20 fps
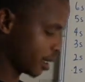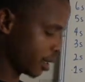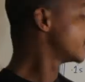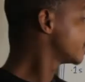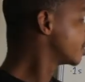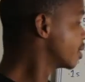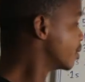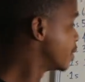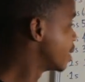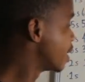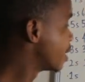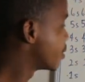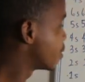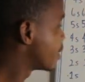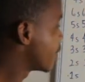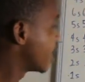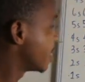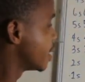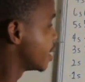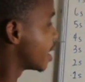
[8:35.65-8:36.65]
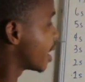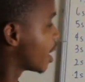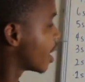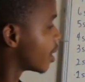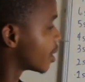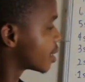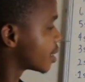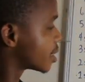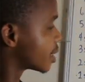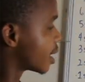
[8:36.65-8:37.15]
you will find
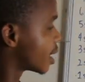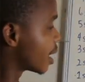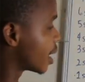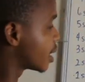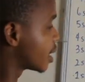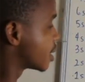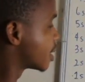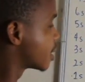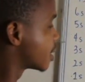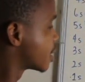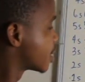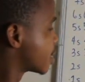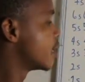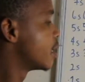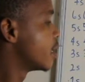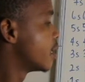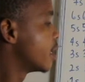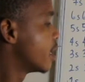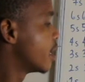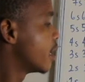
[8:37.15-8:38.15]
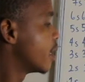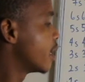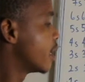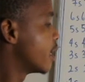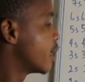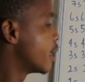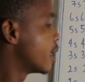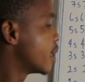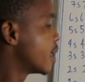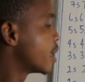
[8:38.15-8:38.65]
out that
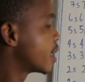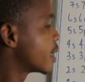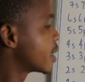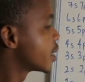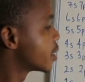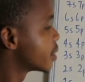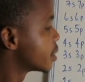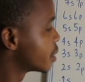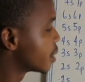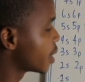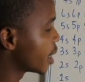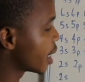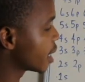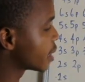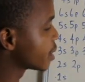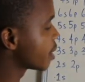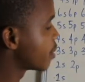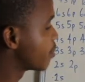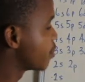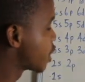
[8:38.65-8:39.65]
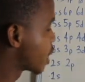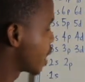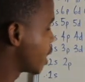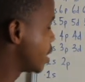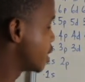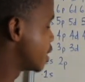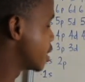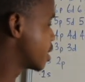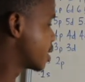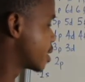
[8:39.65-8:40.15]
there are some
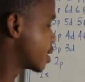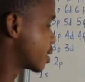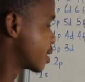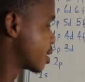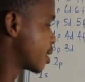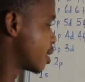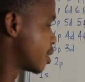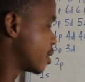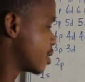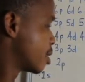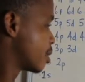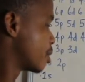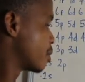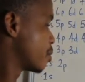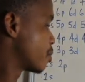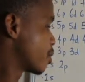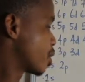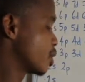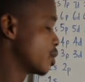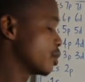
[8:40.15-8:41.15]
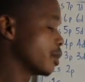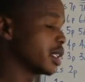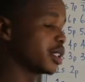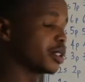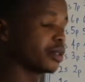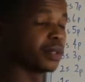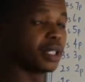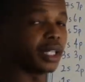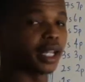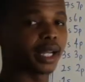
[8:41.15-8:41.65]
changes, because what
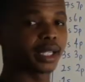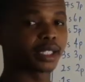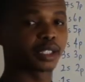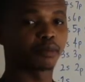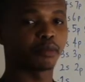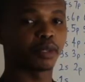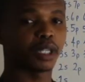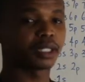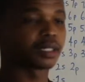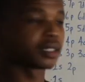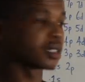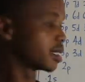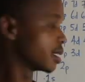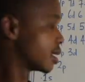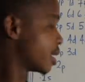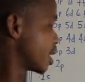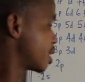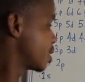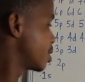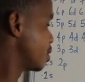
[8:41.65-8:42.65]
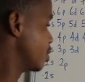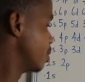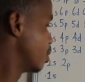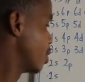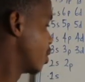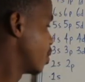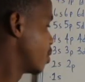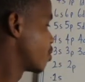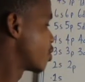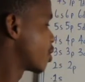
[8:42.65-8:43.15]
you will expect is that you
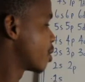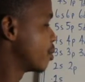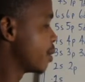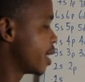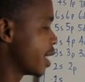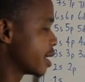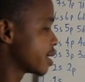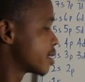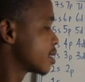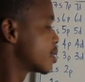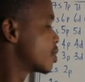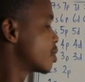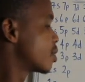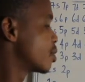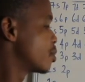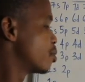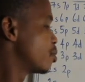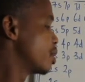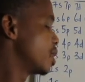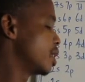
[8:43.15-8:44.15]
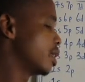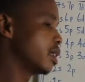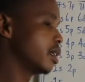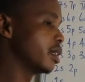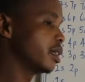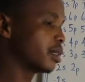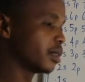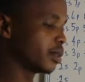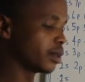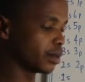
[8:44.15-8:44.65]
go from S to P
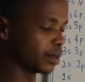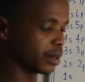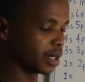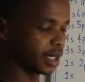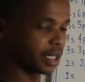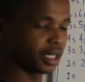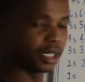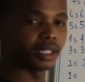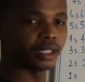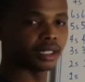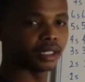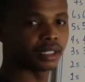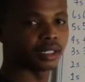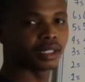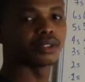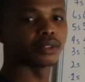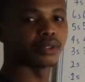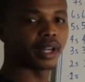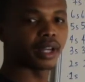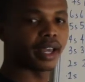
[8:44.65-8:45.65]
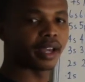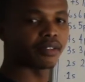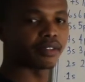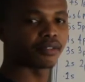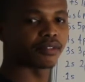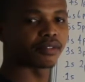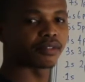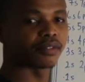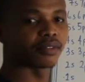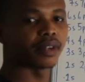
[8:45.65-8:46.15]
to D to
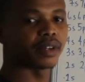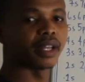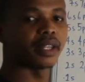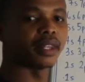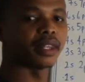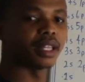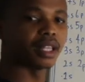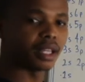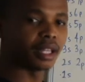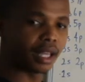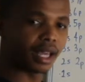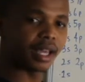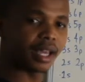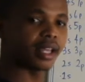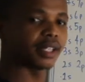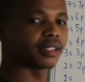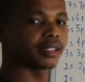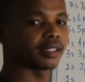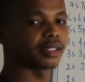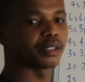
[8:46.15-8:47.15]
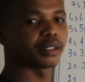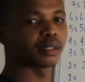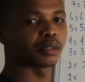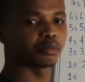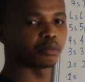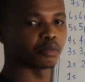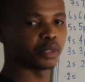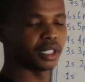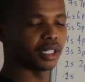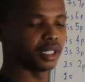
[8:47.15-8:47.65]
F, and then S,
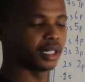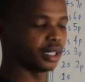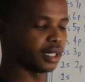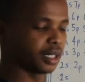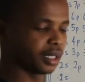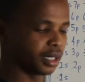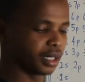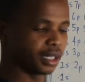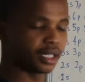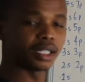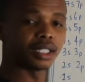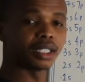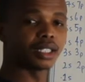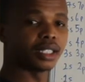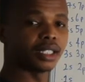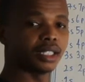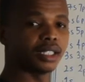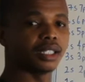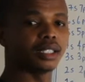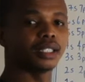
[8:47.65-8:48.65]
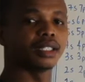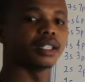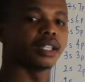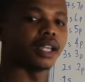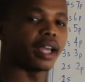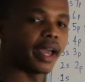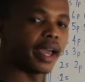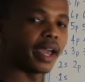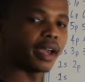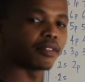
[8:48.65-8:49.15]
P, D,
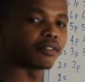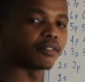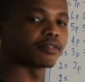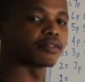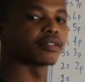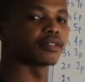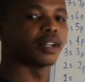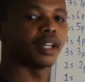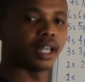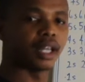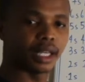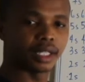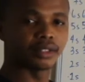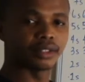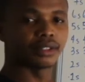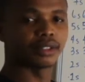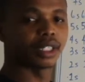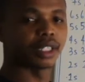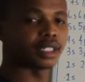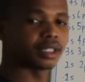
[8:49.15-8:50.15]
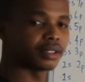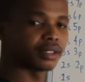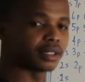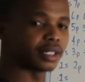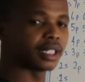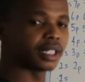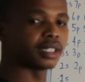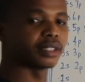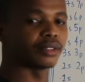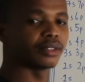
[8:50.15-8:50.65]
F,
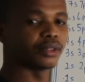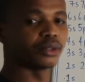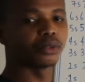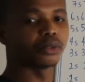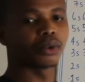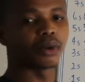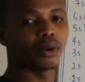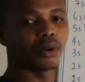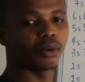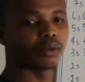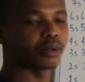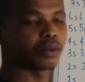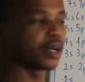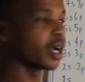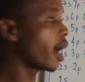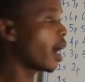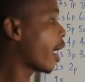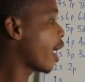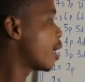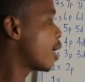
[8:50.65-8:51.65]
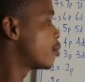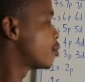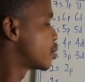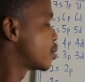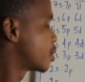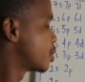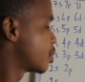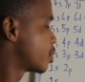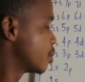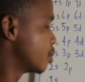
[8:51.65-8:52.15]
as you go up
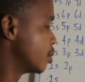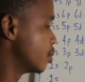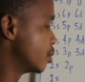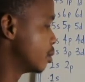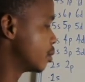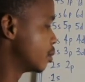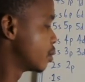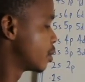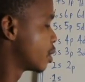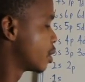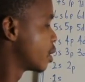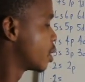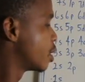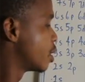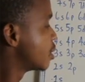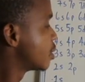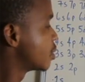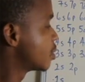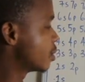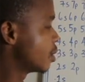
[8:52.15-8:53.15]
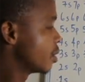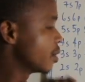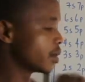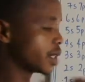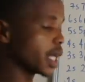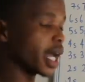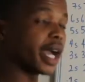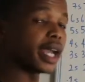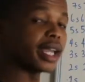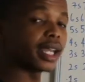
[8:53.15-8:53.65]
to those
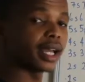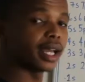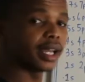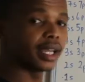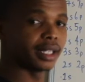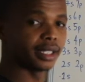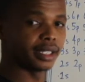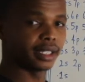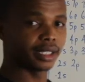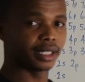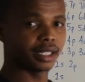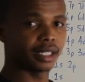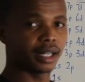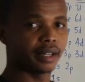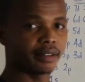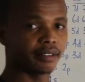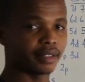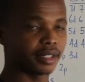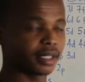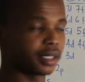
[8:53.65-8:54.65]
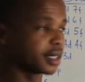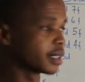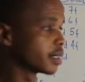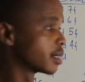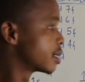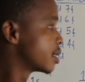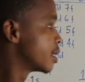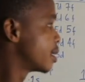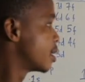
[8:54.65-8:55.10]
higher energy levels.